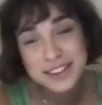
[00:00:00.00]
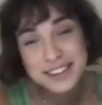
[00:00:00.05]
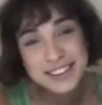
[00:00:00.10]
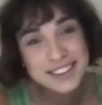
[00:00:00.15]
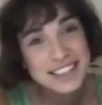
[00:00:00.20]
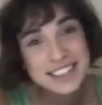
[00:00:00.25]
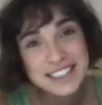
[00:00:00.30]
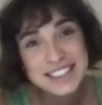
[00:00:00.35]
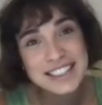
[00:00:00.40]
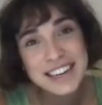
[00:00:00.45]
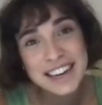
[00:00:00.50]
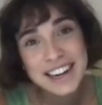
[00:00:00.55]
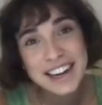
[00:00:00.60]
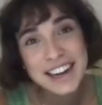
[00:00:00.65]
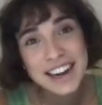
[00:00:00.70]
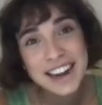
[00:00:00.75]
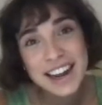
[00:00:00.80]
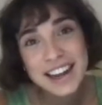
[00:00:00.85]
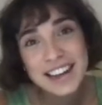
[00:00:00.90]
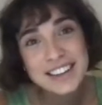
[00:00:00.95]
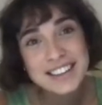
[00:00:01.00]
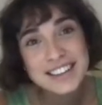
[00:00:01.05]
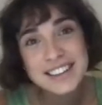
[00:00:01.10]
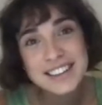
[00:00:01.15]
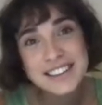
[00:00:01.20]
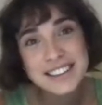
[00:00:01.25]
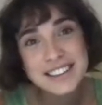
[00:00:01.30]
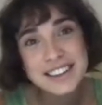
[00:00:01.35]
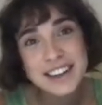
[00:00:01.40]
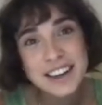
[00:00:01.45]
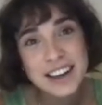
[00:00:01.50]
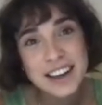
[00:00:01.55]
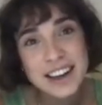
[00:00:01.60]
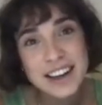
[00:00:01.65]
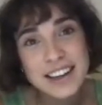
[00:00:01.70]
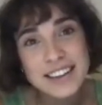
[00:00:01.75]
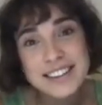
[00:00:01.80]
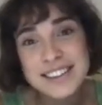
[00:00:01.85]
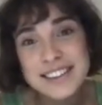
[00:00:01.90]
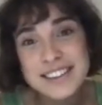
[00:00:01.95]
Disney. It's
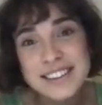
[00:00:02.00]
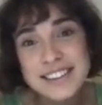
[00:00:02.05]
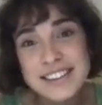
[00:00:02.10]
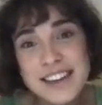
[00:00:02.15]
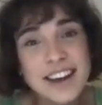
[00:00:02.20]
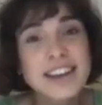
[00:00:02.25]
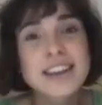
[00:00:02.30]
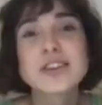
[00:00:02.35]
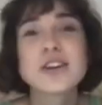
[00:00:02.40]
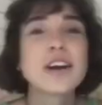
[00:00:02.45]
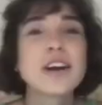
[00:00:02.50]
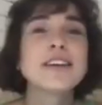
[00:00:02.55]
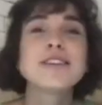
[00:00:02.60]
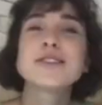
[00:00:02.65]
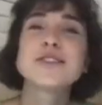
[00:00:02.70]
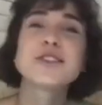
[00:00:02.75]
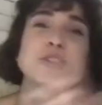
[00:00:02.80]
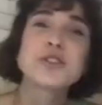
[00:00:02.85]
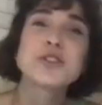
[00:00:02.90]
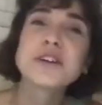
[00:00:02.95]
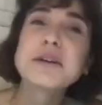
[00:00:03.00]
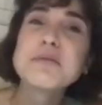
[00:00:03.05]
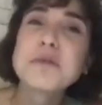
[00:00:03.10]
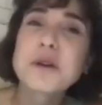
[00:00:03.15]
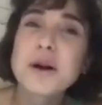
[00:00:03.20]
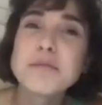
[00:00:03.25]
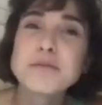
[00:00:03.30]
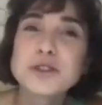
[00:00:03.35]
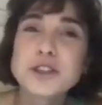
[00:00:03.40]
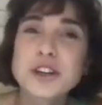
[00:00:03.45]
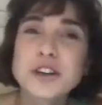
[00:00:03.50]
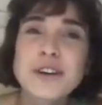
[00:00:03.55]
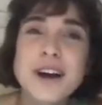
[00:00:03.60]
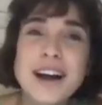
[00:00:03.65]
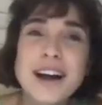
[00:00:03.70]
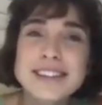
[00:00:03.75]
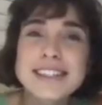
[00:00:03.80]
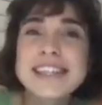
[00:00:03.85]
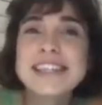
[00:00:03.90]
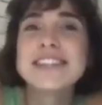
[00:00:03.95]
a dream come true.
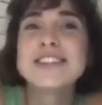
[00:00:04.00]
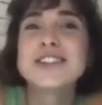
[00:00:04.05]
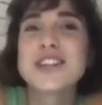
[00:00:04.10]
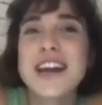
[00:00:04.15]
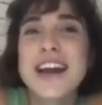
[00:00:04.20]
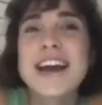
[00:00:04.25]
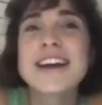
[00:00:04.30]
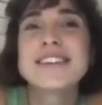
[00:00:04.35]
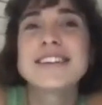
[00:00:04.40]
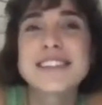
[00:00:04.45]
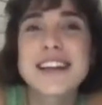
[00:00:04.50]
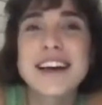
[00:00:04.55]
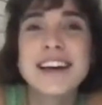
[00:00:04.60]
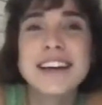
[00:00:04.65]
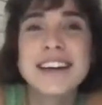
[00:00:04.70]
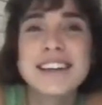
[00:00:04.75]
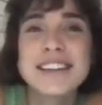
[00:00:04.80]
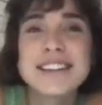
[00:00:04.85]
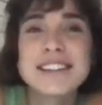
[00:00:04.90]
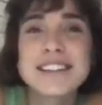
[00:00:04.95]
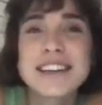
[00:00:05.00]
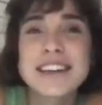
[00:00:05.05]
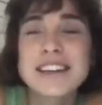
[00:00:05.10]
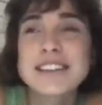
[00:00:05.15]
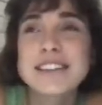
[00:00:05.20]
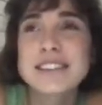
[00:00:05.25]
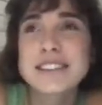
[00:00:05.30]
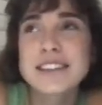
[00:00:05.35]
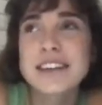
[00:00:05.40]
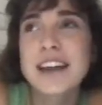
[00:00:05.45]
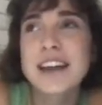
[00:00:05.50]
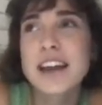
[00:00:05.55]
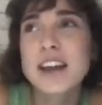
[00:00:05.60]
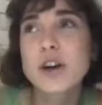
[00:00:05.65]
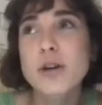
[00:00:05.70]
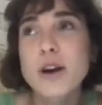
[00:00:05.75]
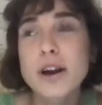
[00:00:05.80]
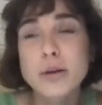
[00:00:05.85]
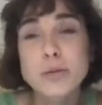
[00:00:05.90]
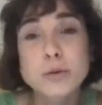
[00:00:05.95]
As cliche as that is, it's
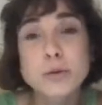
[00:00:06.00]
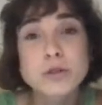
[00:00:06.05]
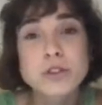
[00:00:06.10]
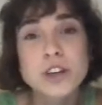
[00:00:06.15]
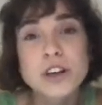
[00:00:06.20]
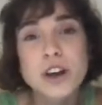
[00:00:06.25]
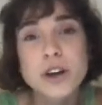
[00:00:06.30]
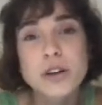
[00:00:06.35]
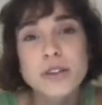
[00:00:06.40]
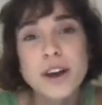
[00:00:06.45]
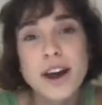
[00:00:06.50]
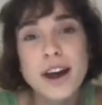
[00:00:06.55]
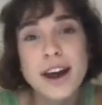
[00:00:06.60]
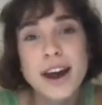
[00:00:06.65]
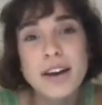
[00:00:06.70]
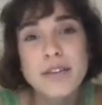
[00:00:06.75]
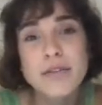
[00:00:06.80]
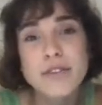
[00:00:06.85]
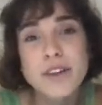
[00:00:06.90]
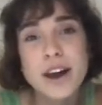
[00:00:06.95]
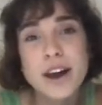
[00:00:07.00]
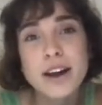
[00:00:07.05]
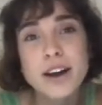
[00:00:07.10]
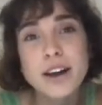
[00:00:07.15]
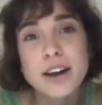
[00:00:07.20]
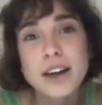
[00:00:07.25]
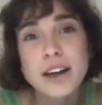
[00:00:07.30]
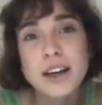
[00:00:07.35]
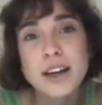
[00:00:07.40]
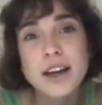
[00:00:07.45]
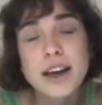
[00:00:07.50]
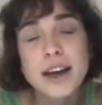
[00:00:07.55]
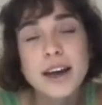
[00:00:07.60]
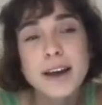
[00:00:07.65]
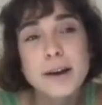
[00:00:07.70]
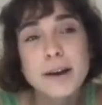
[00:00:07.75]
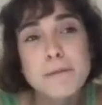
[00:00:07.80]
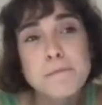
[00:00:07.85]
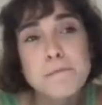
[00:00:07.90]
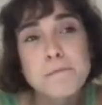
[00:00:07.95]
incredible to know that I have that
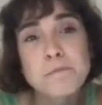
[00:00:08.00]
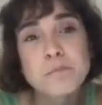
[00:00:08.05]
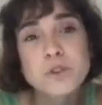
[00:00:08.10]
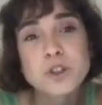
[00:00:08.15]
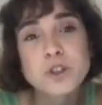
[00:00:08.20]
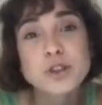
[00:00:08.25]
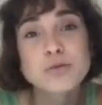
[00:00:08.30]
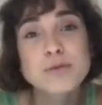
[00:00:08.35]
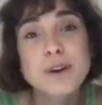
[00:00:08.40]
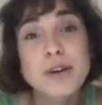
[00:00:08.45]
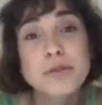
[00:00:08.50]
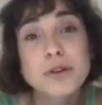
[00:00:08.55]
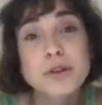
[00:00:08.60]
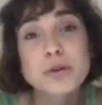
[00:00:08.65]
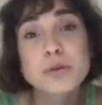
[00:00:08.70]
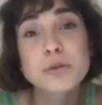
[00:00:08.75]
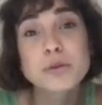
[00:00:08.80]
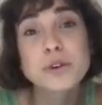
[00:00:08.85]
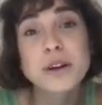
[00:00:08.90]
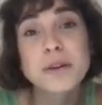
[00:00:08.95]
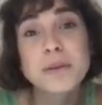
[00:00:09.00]
just around the corner,